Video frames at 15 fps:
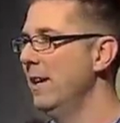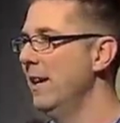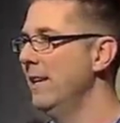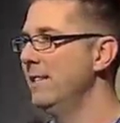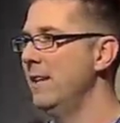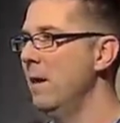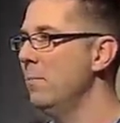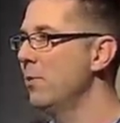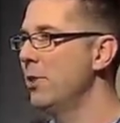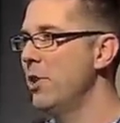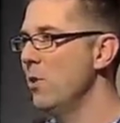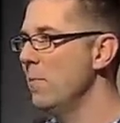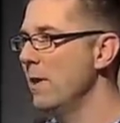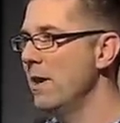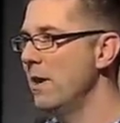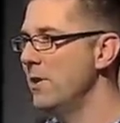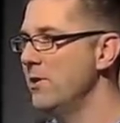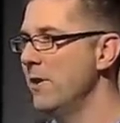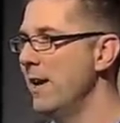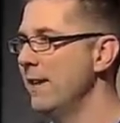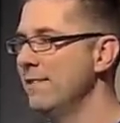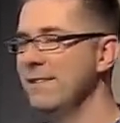It's not procurement
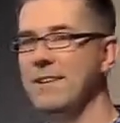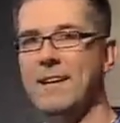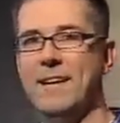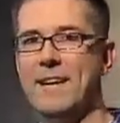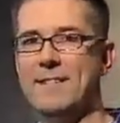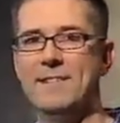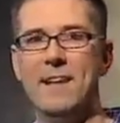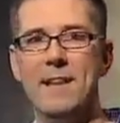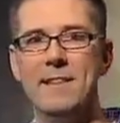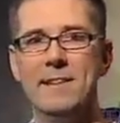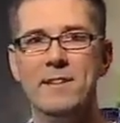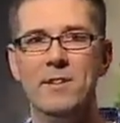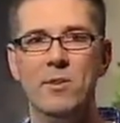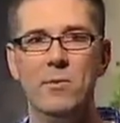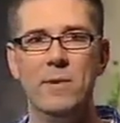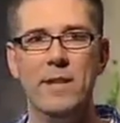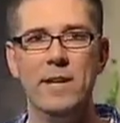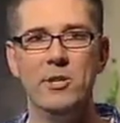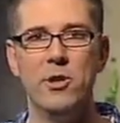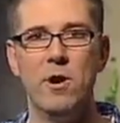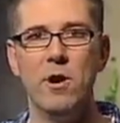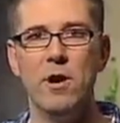contracts. It has nothing to do with
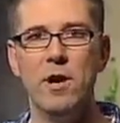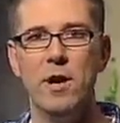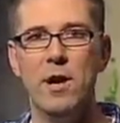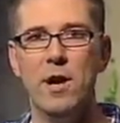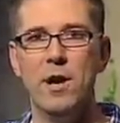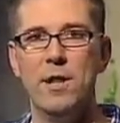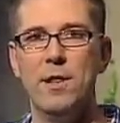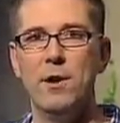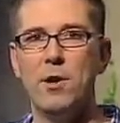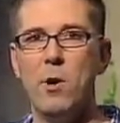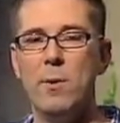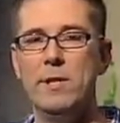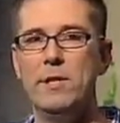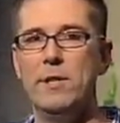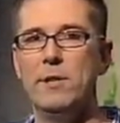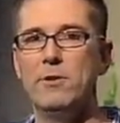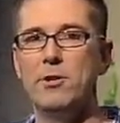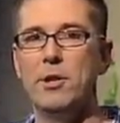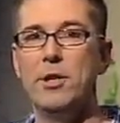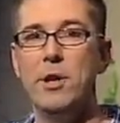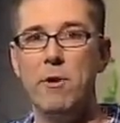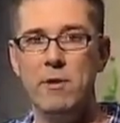HR. They're going to their
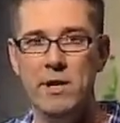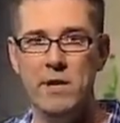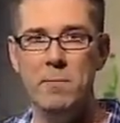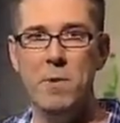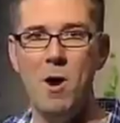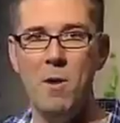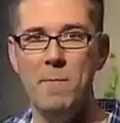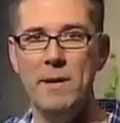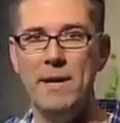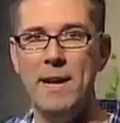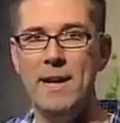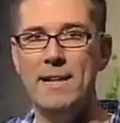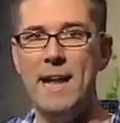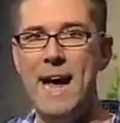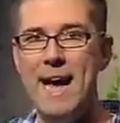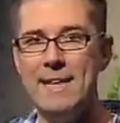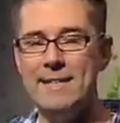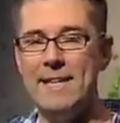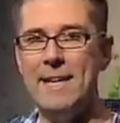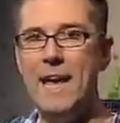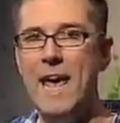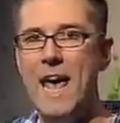security department and
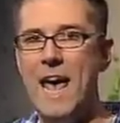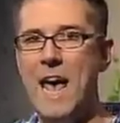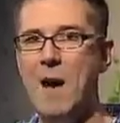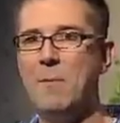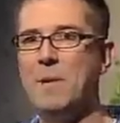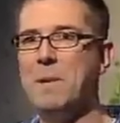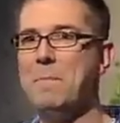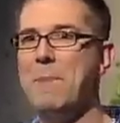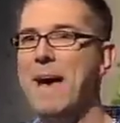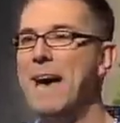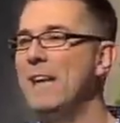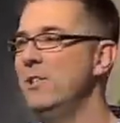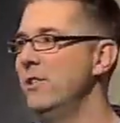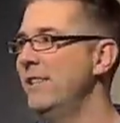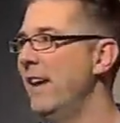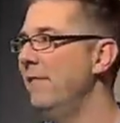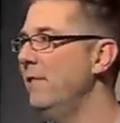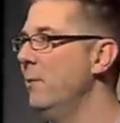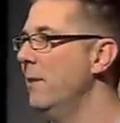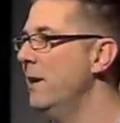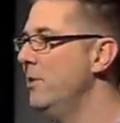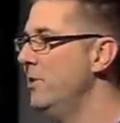asking, how many badges have
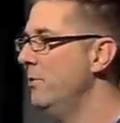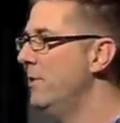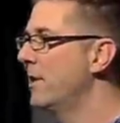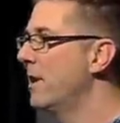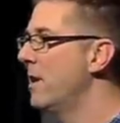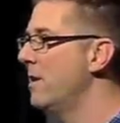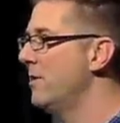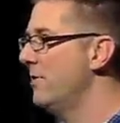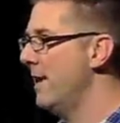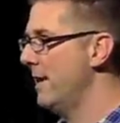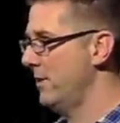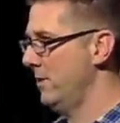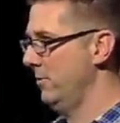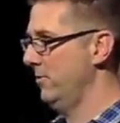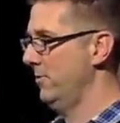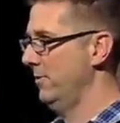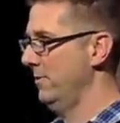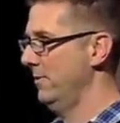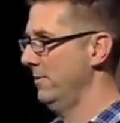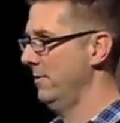you issued to contractors?